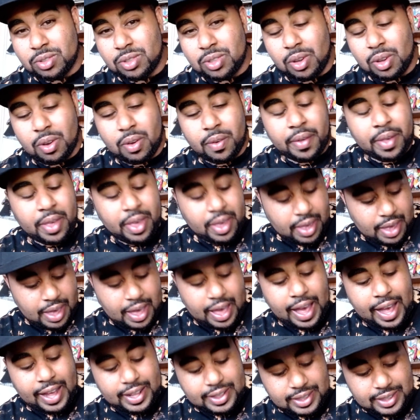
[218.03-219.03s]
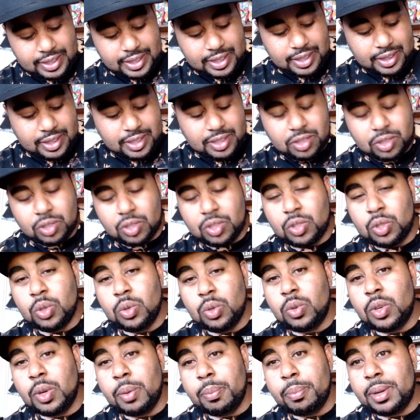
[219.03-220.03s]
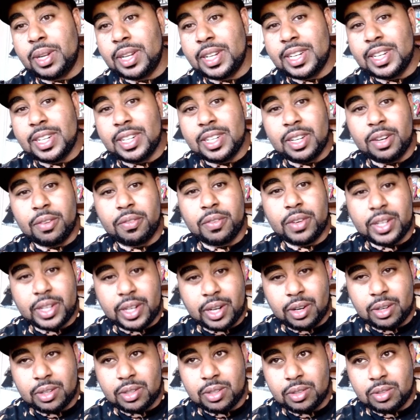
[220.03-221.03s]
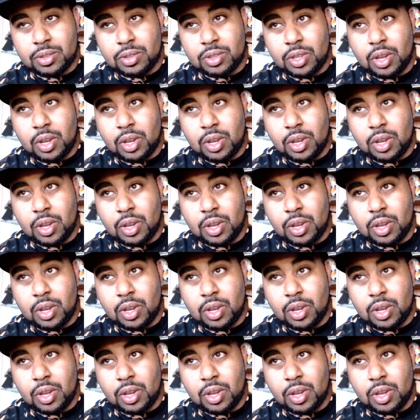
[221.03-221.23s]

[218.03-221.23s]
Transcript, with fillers: So, I think that these are two completely different characters.